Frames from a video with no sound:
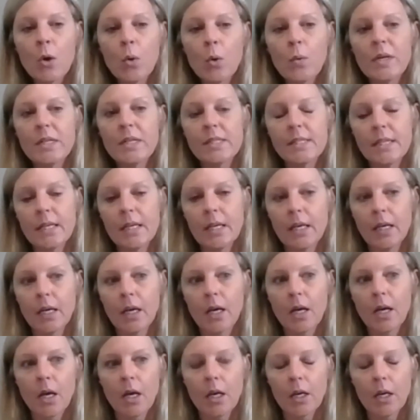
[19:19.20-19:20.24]
We see,
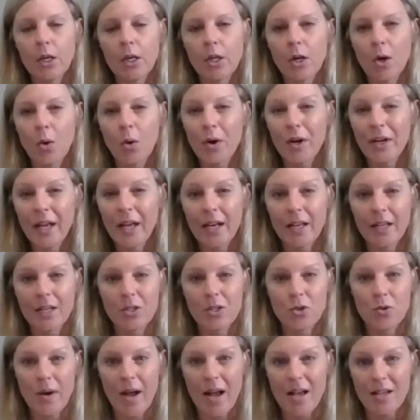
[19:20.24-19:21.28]
we're getting
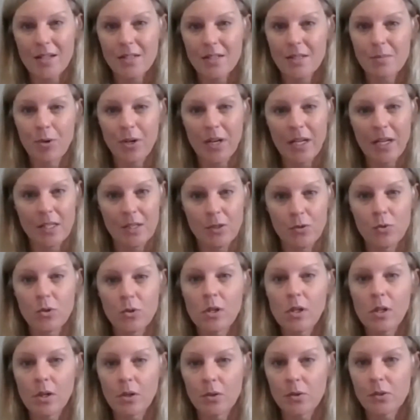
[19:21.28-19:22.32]
dressed, putting new
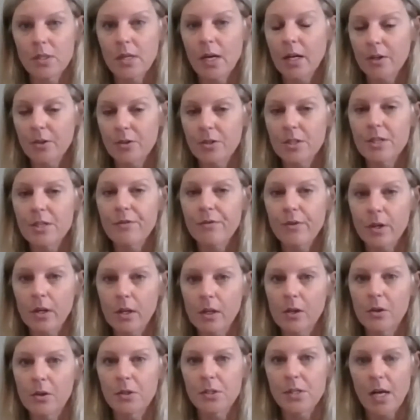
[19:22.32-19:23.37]
clothes on or different
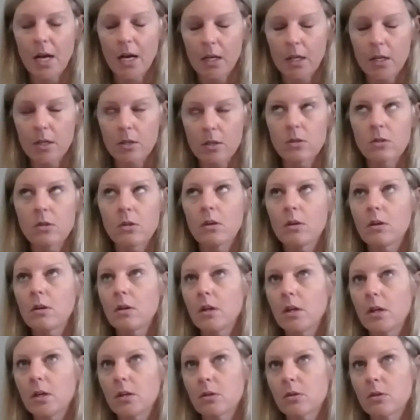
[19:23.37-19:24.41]
clothes on
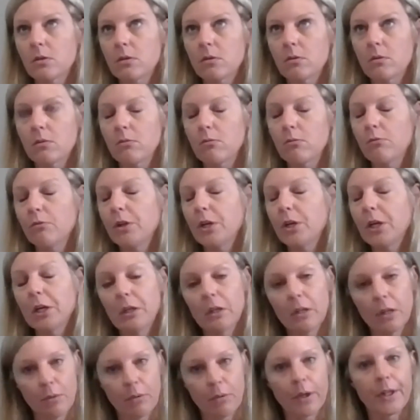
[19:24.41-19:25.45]
is
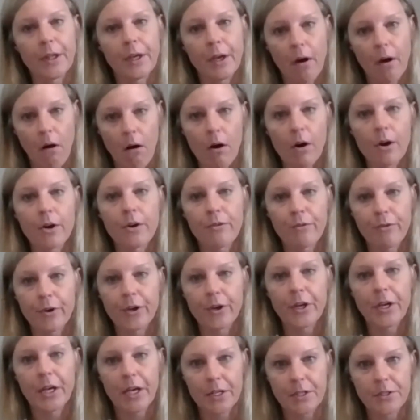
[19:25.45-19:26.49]
really, really hard for
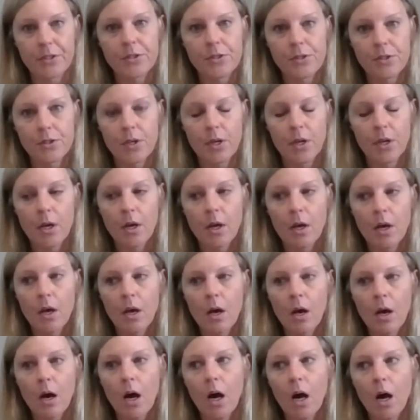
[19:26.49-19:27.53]
kids.
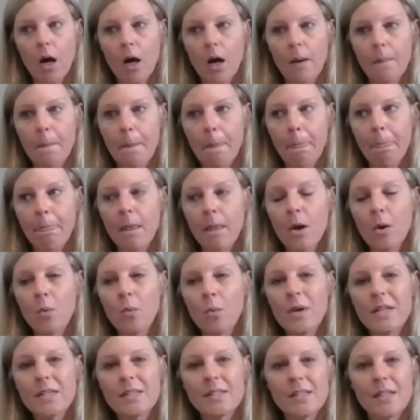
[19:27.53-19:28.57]

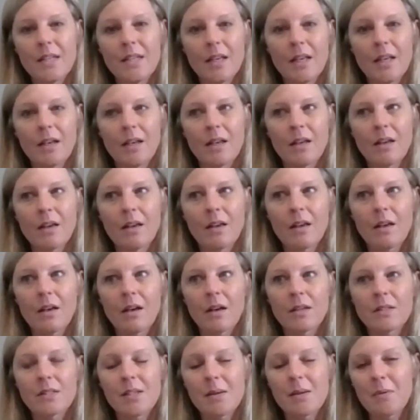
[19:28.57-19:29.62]
We see
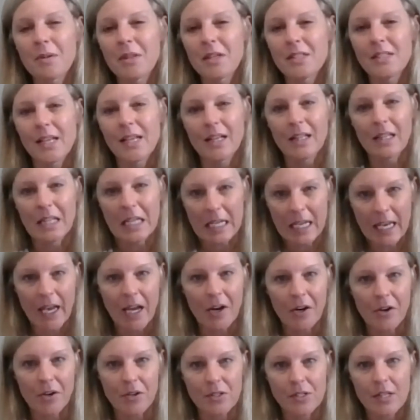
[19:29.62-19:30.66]
some of the daily
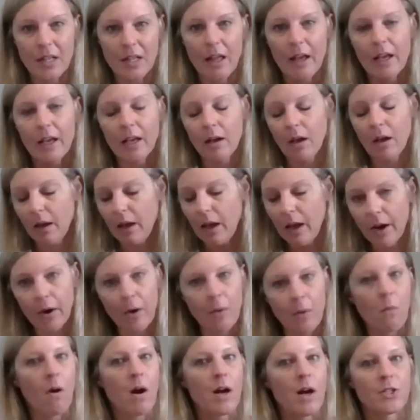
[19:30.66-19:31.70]
cares like
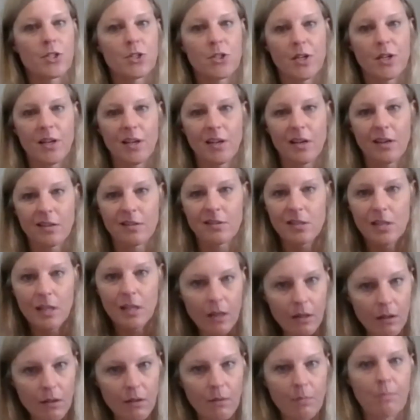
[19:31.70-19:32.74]
hair washing,
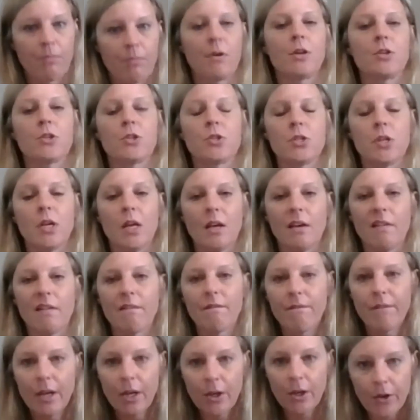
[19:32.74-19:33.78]
teeth brushing,
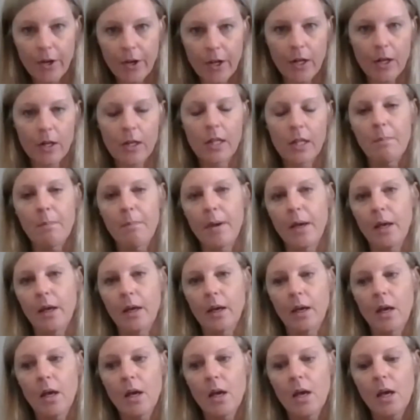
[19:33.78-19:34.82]
fingernail clipping